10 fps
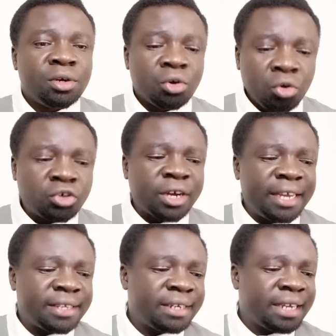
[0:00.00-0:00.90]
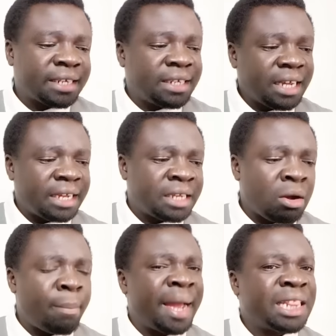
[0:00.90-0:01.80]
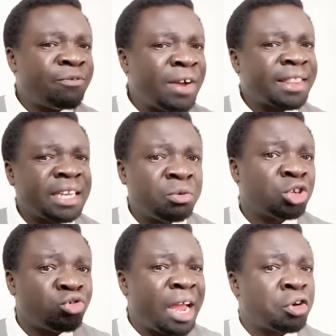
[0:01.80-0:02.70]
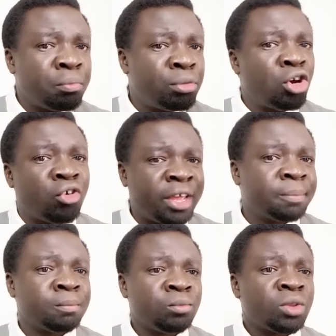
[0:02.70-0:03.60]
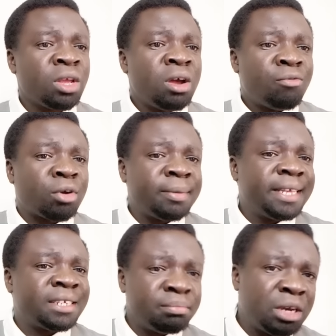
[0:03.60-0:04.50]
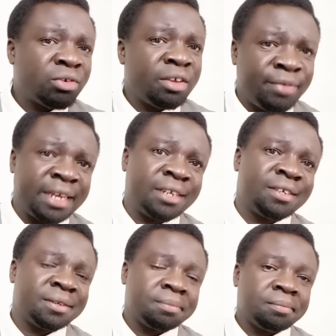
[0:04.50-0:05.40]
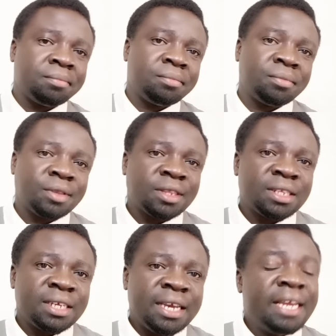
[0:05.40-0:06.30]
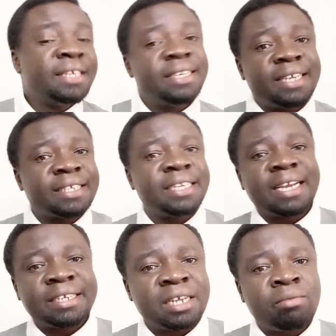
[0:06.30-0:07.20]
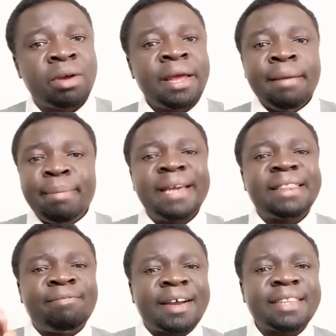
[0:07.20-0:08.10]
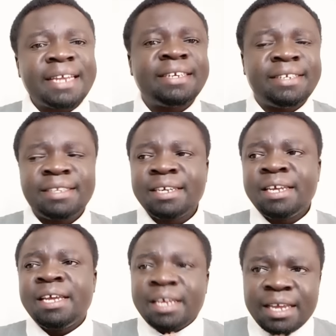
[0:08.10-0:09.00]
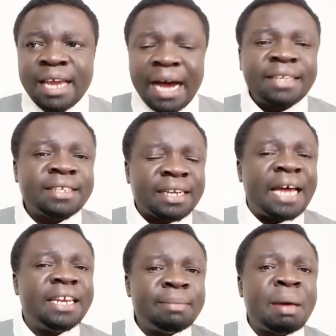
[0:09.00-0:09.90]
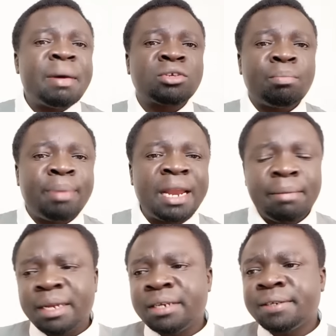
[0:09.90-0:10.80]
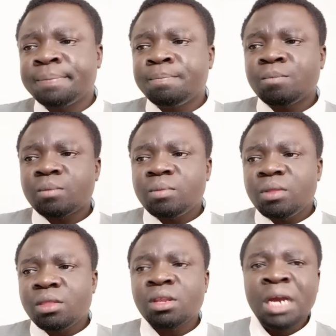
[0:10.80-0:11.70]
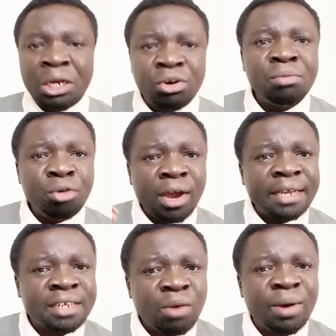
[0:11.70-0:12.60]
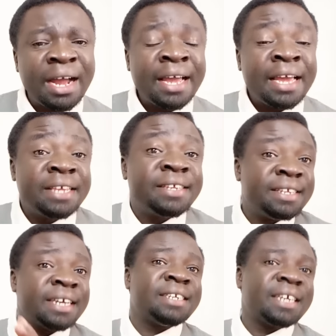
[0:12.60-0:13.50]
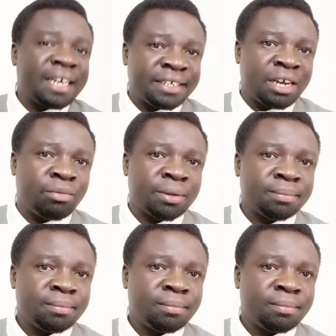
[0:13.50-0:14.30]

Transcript: Ruto is rejecting Gachagua by the fact that he was trying to block him from this Meru event. He is rejecting Gachagua by the fact that he has rallied members of parliament to rebuke Gachagua. He is rejecting Gachagua